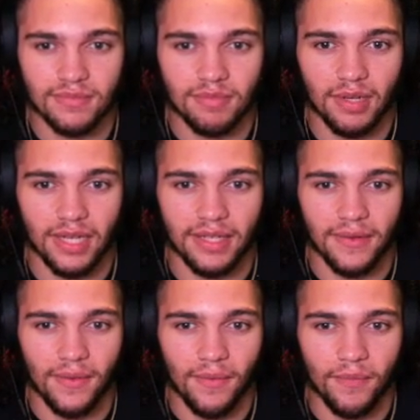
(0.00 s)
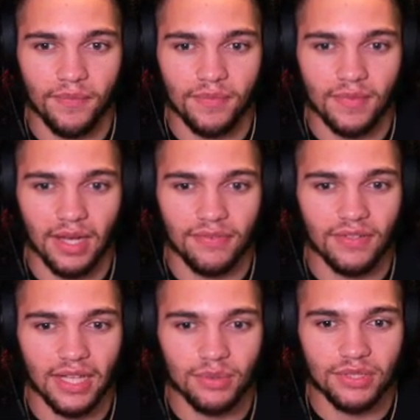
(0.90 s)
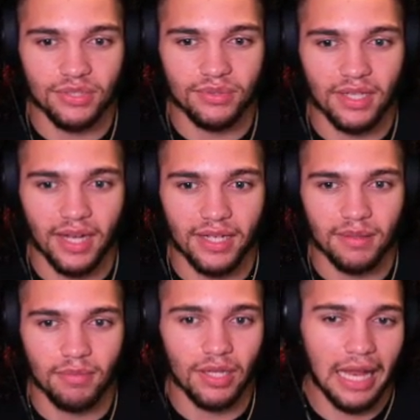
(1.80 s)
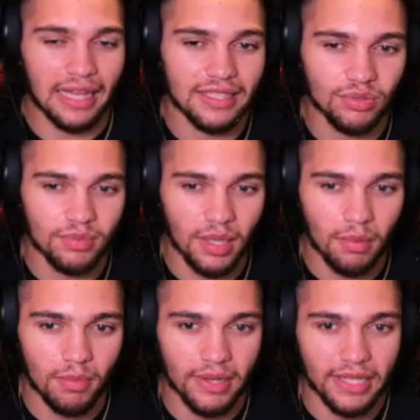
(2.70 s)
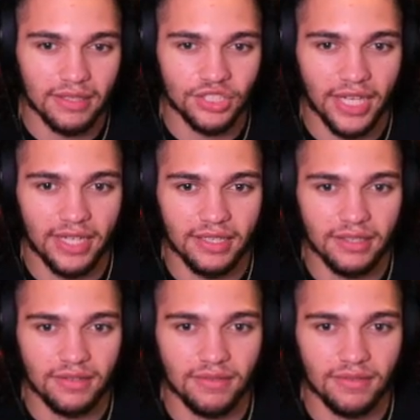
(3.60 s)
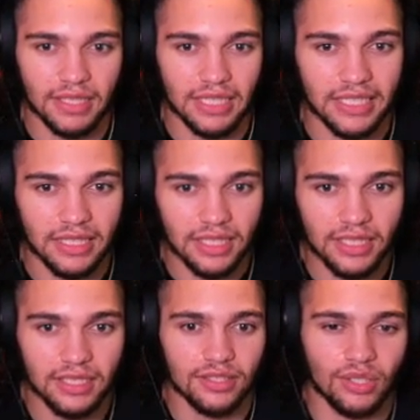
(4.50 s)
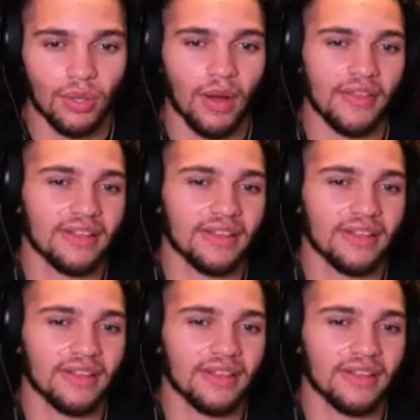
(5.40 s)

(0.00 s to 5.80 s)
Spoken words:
but I feel like we do die. But at least we'd be able to bring in Chandy cleanly. So I think